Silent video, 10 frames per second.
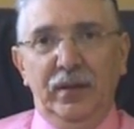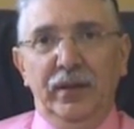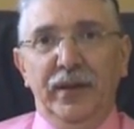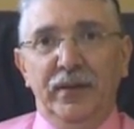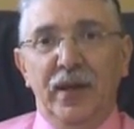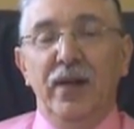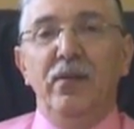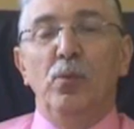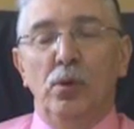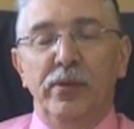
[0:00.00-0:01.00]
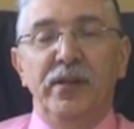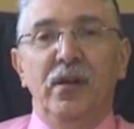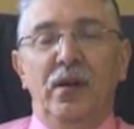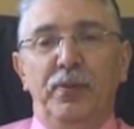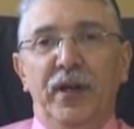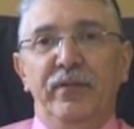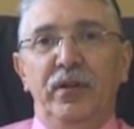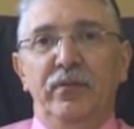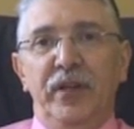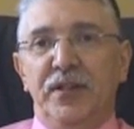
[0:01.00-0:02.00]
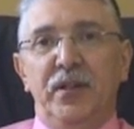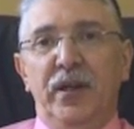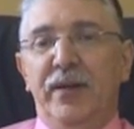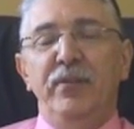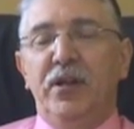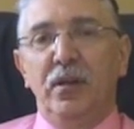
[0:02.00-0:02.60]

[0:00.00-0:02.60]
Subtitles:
Correct. At the moment, anybody